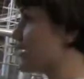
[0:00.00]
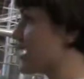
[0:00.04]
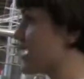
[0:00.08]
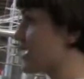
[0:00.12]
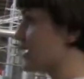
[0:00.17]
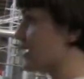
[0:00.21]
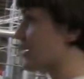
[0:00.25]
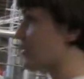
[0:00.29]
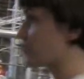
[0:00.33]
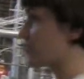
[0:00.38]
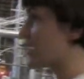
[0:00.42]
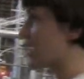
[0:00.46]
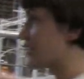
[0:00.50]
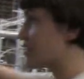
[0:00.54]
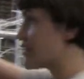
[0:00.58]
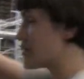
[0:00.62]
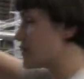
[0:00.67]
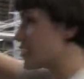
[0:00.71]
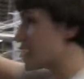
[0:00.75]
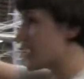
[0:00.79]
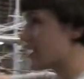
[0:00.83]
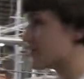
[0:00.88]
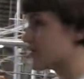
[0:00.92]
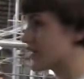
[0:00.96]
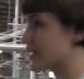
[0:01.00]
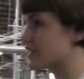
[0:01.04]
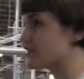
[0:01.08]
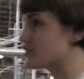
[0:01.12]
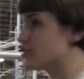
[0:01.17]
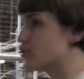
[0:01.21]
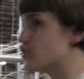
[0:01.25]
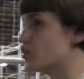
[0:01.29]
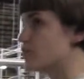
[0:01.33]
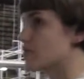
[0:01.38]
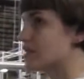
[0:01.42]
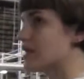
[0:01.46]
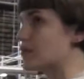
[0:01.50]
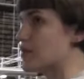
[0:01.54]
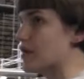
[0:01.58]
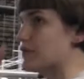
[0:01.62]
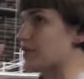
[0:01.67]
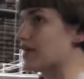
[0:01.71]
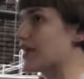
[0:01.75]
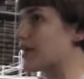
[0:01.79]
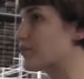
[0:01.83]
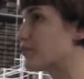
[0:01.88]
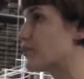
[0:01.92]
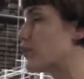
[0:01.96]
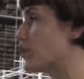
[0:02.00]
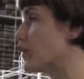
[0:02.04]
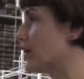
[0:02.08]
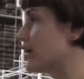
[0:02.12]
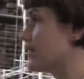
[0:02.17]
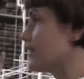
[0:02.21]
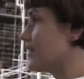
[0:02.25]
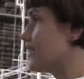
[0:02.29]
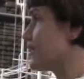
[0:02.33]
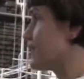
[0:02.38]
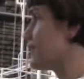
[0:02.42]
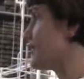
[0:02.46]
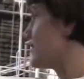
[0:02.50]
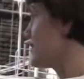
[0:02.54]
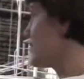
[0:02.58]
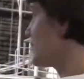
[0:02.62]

hanging around, they might have like a tube and they might be like boiling